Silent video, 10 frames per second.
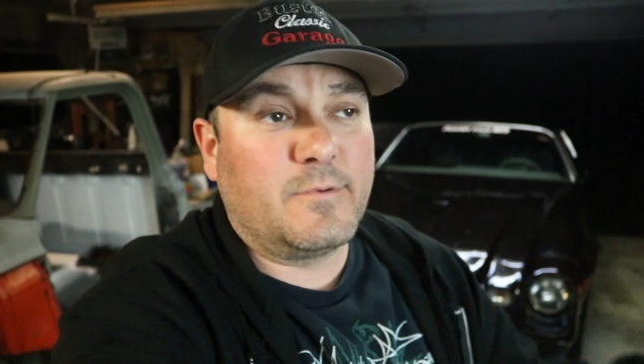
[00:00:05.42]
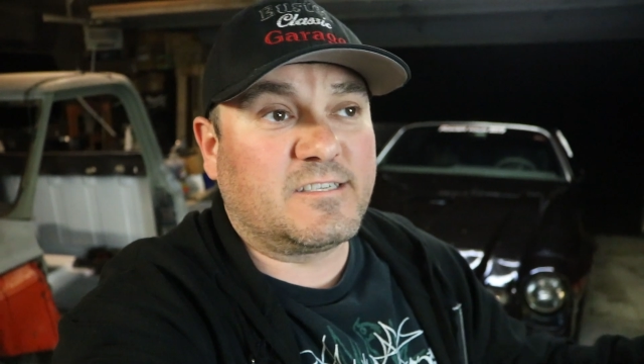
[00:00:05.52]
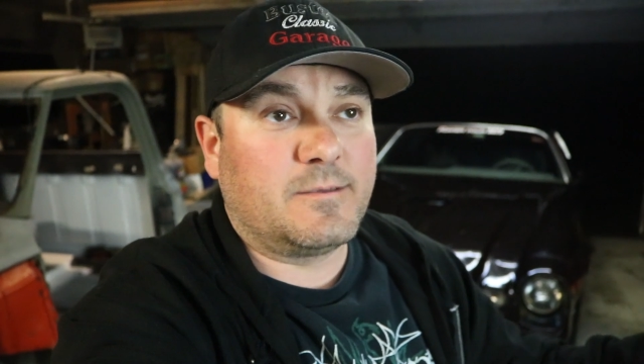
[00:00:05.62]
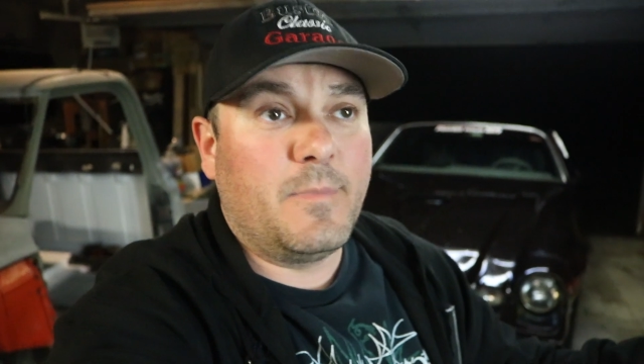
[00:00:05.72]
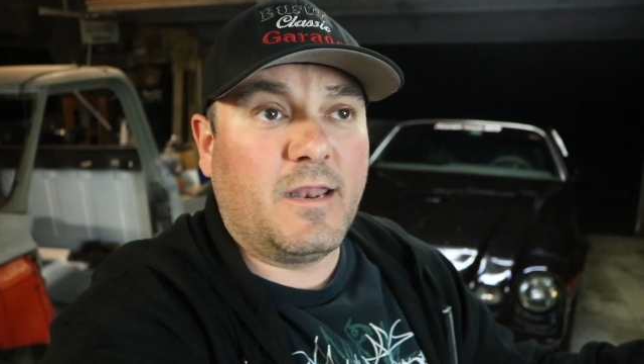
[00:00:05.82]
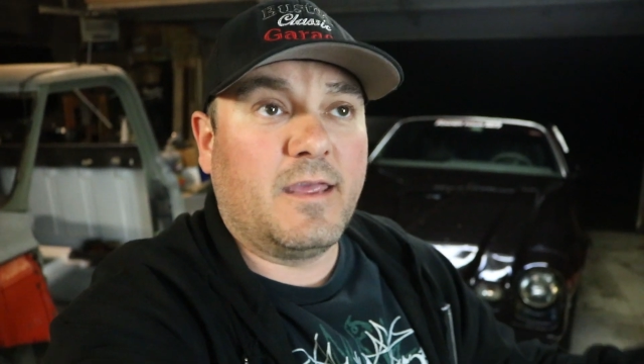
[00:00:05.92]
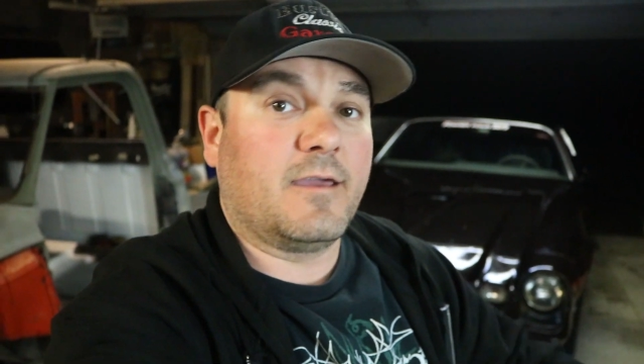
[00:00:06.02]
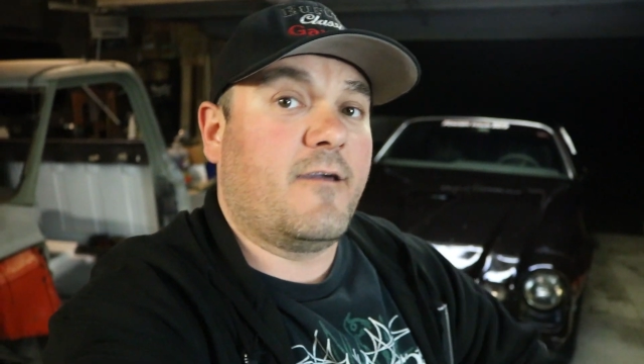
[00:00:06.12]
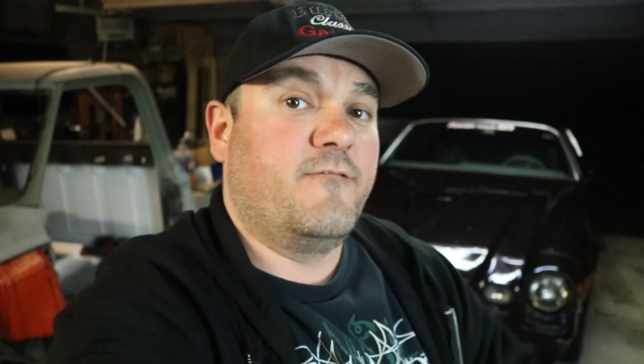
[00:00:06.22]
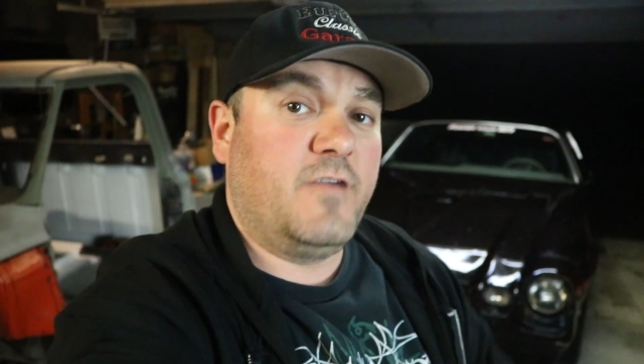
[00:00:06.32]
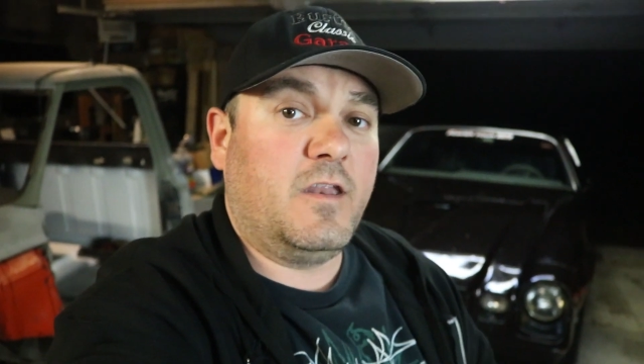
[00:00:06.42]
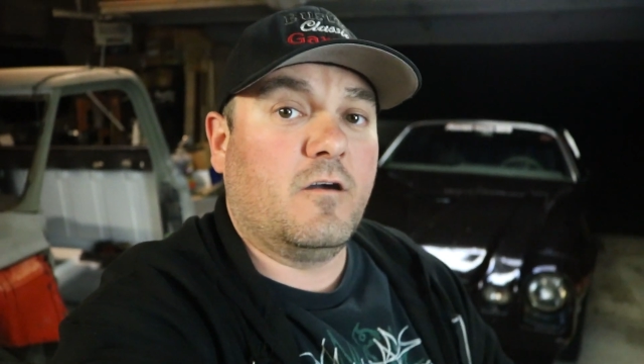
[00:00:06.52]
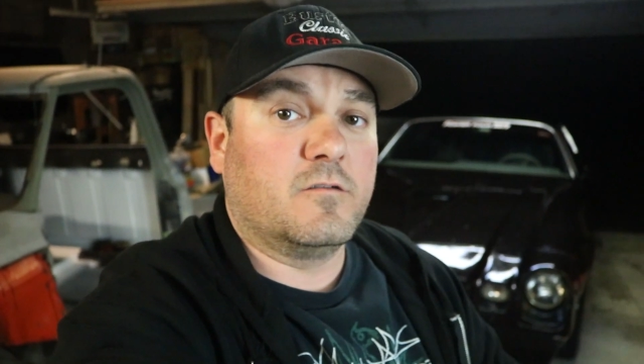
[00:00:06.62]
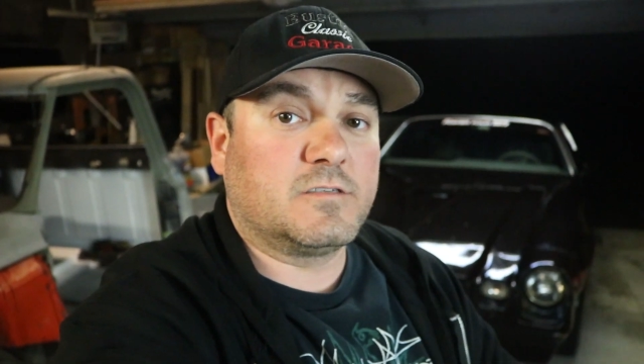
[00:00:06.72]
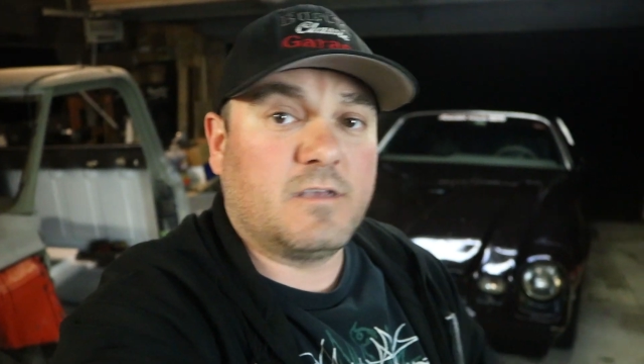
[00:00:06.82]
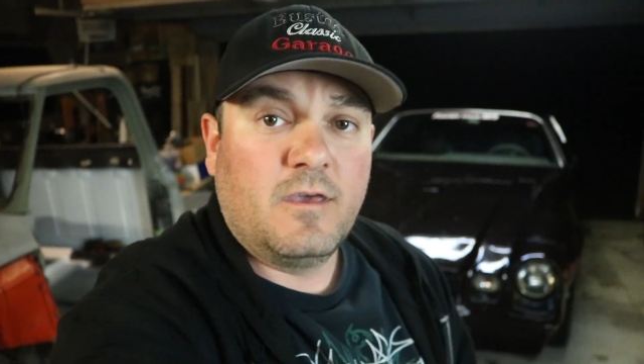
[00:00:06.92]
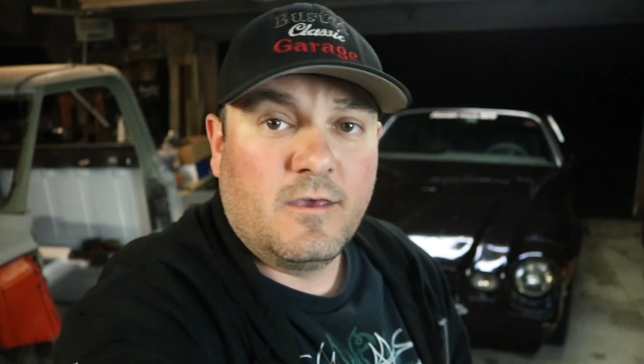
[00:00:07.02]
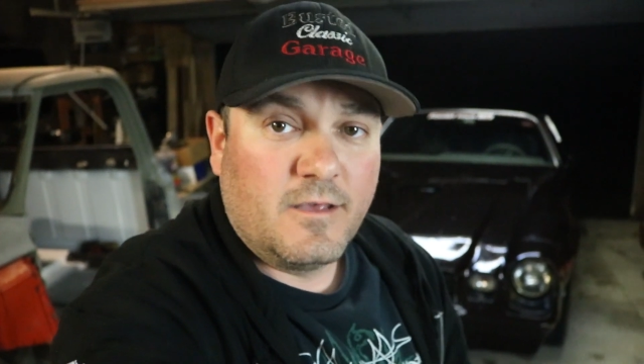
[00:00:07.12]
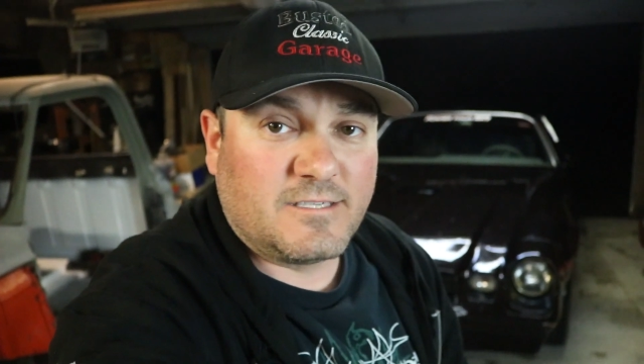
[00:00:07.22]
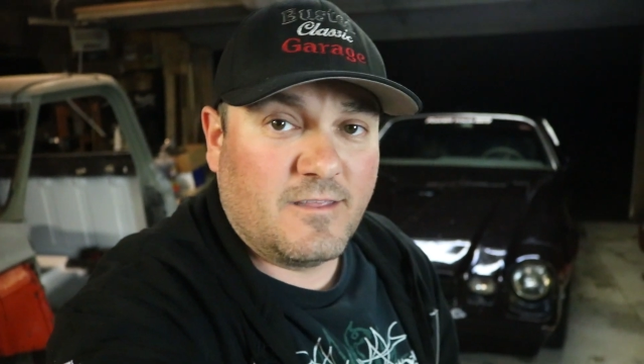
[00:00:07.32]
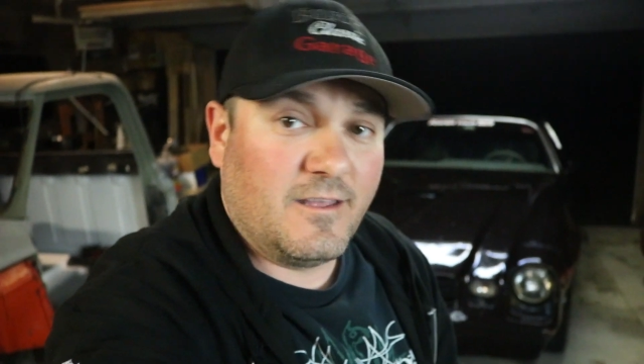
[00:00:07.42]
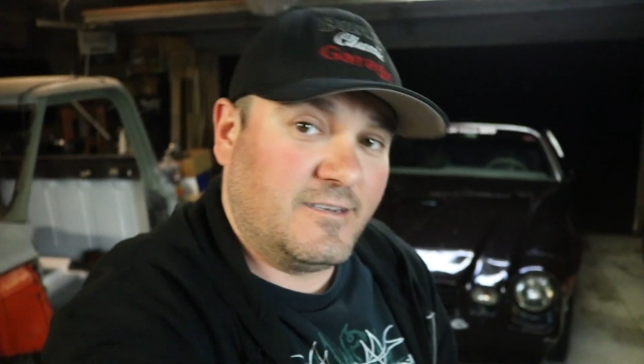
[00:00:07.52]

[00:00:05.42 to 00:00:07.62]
been submitting videos to the